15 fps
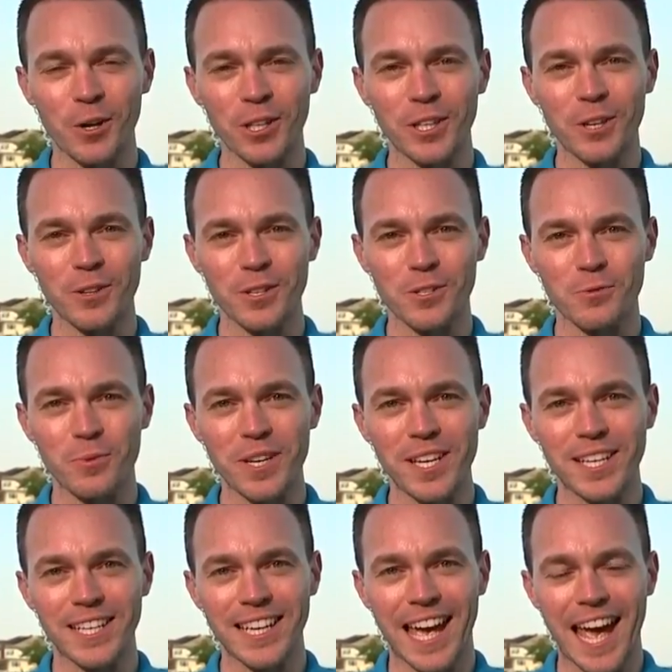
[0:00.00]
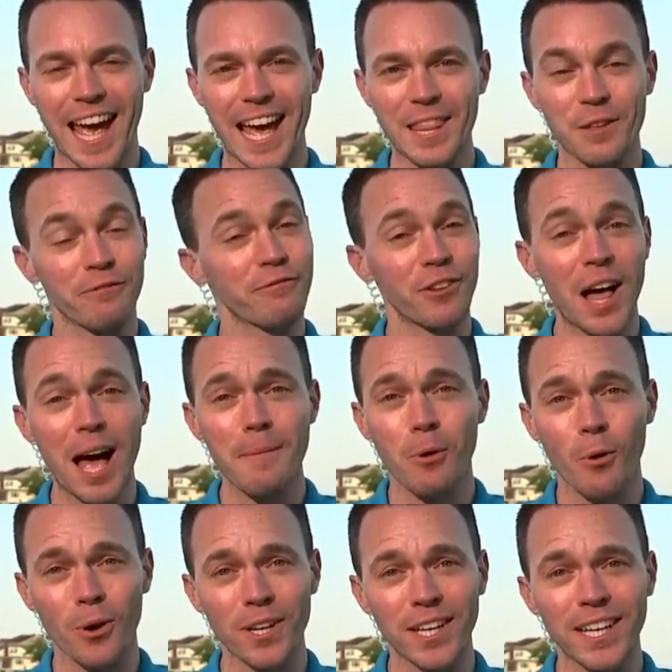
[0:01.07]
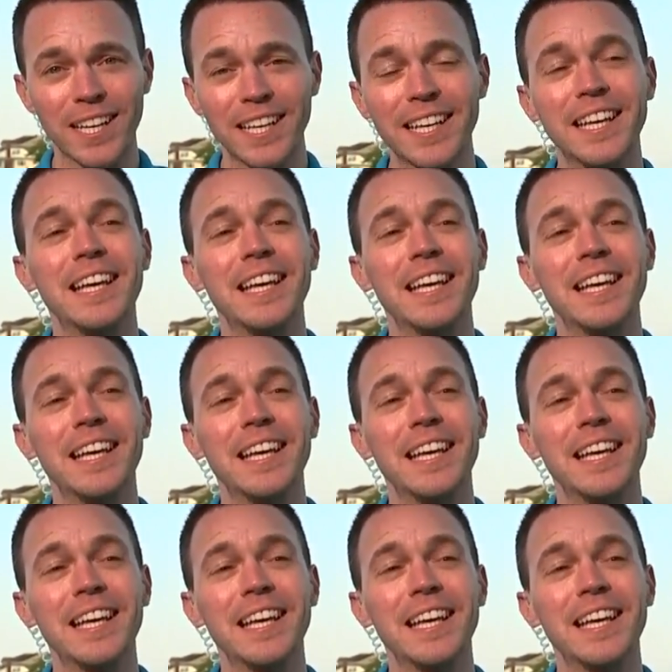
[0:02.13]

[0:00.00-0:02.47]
earlier this week. And the flyboarding,